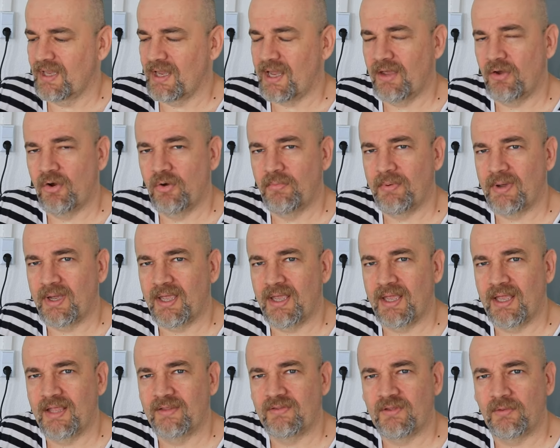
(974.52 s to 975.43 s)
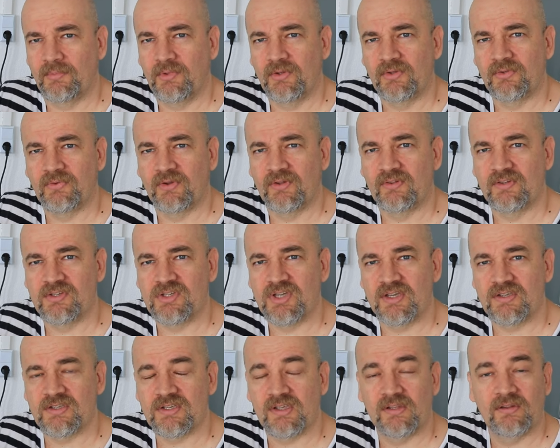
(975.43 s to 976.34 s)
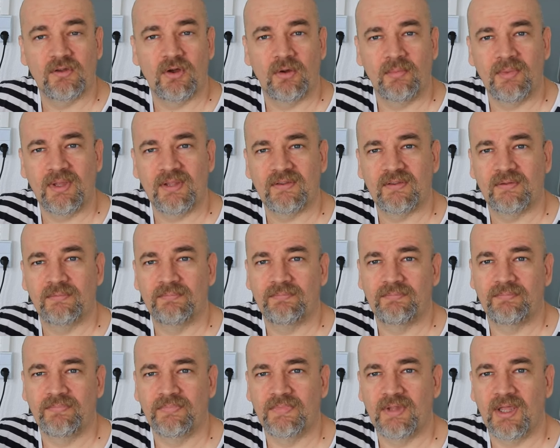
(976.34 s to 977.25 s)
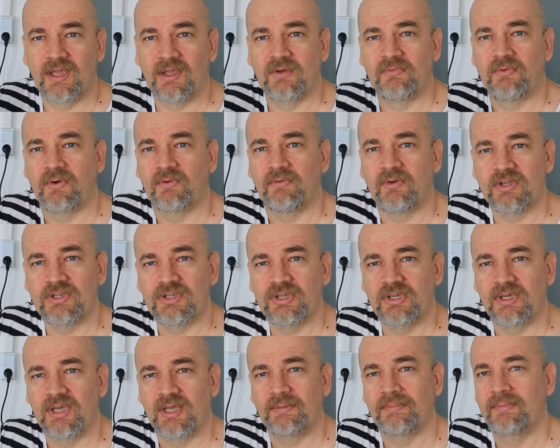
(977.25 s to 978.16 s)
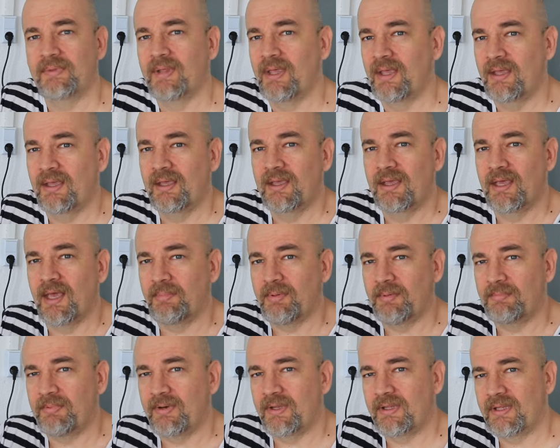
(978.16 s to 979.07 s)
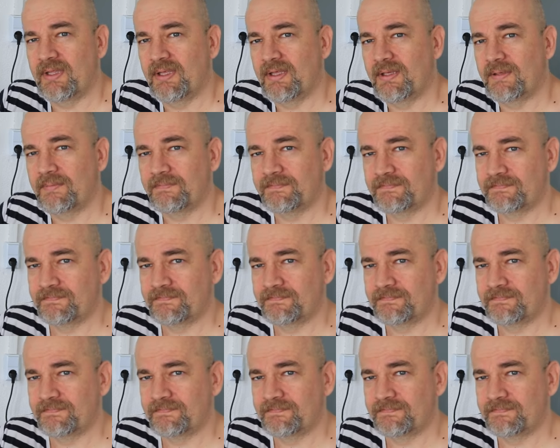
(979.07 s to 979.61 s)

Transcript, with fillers: I hope I could get some useful suggestions, comments. Thank you for watching and happy printing!